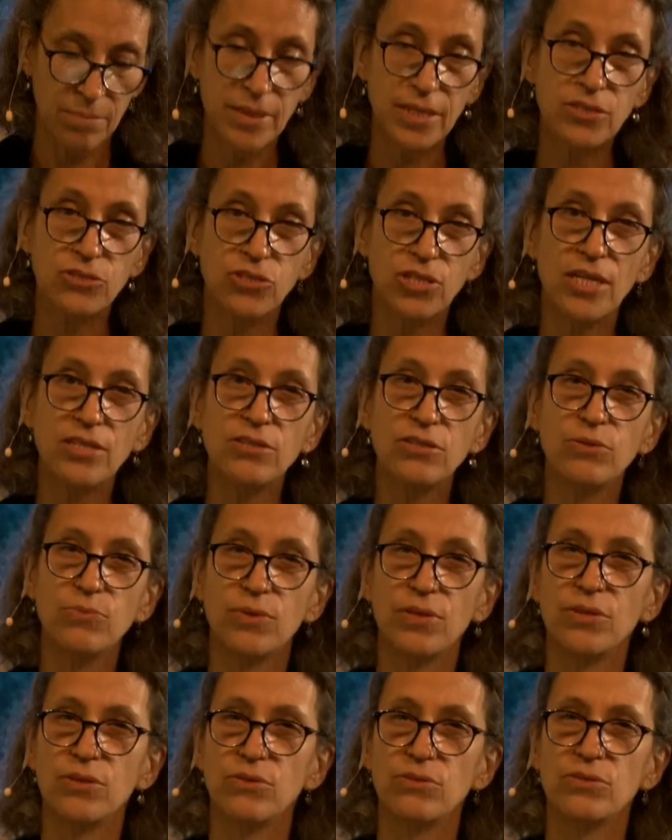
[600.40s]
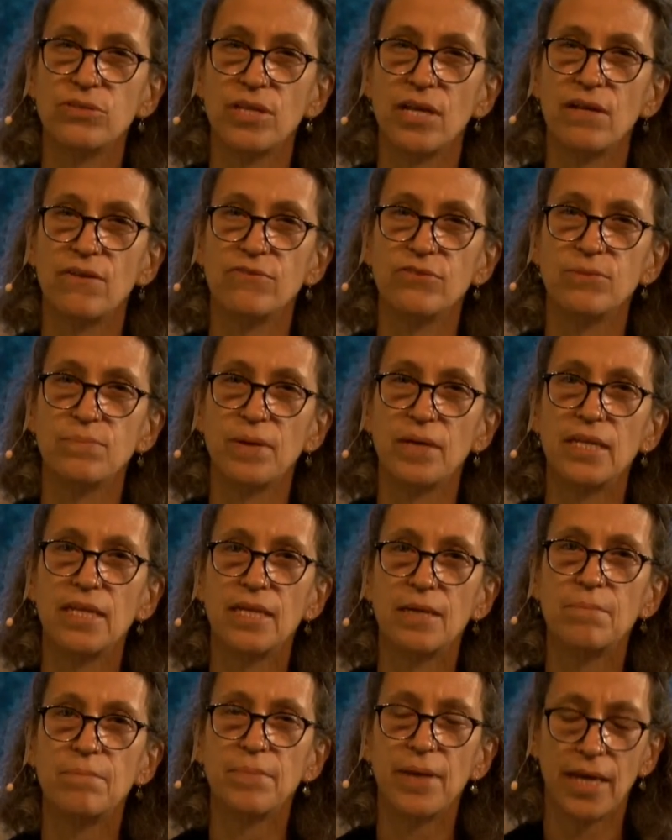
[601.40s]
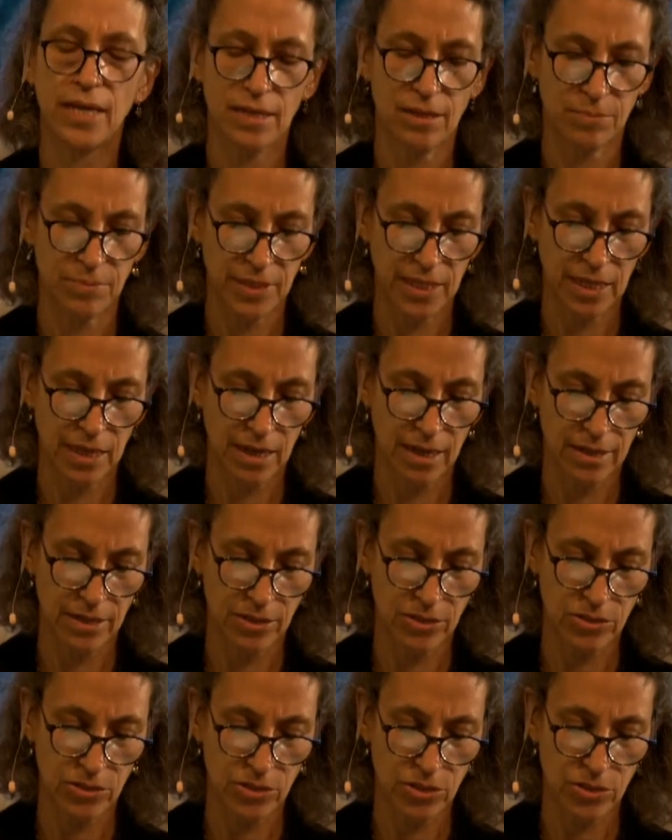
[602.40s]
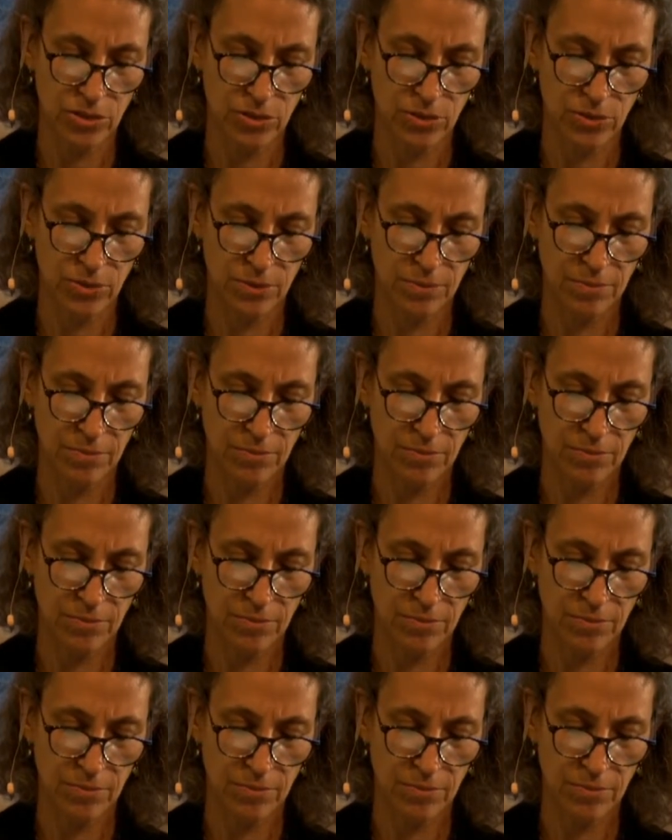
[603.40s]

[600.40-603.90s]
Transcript: Be gentle with yourselves, but impeccably honest too.